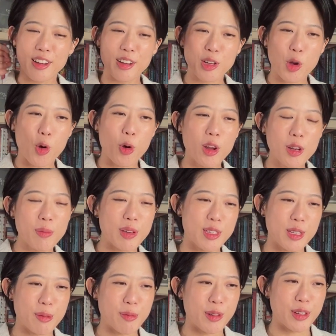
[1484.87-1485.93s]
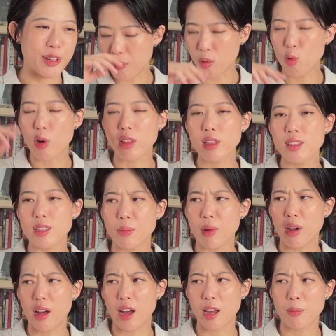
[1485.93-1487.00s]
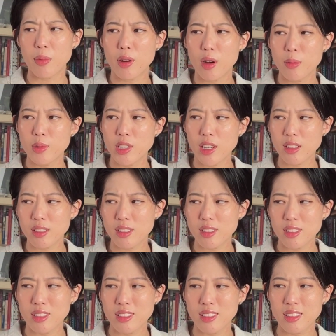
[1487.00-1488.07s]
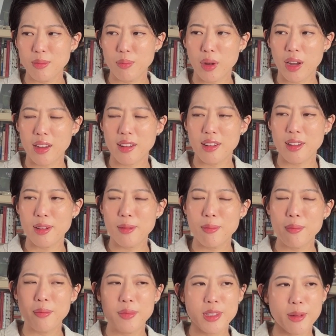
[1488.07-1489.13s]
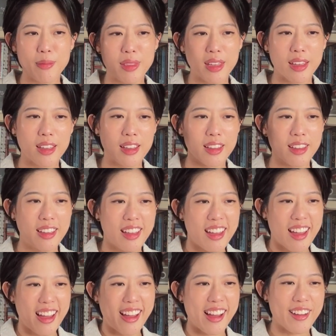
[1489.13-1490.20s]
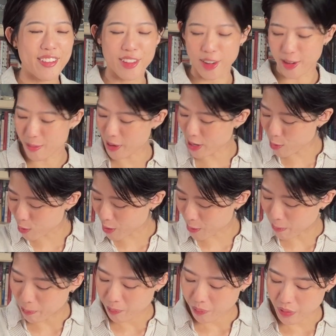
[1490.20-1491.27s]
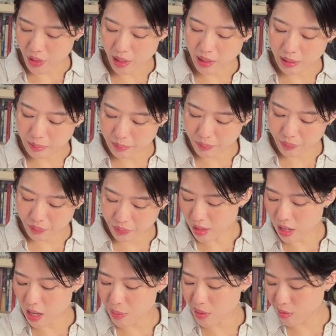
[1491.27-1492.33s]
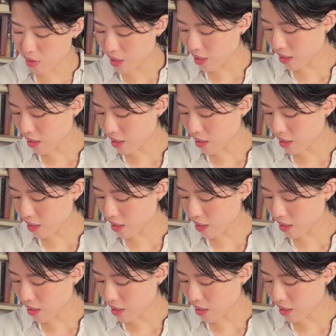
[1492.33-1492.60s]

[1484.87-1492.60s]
coined by someone. Oh, I think it's about hyper objects by Tim something. I forgot. But anyway, I've been reading